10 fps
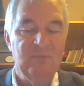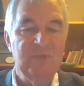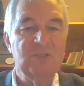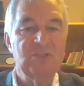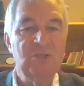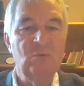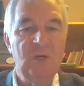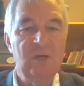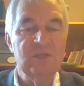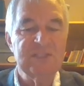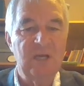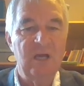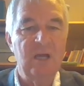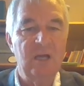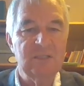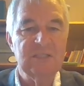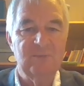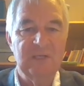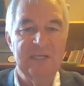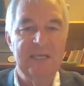But the two worlds are
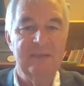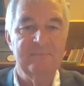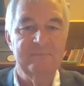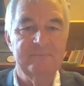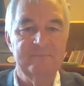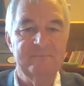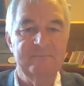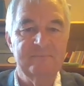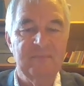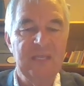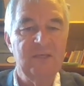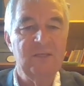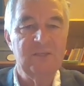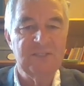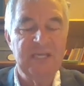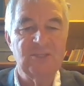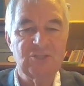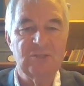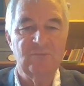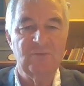ultimately in
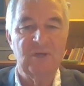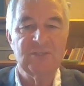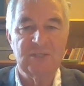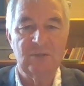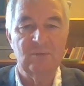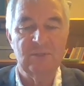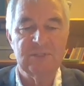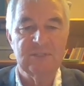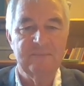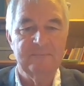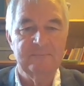contention for our souls.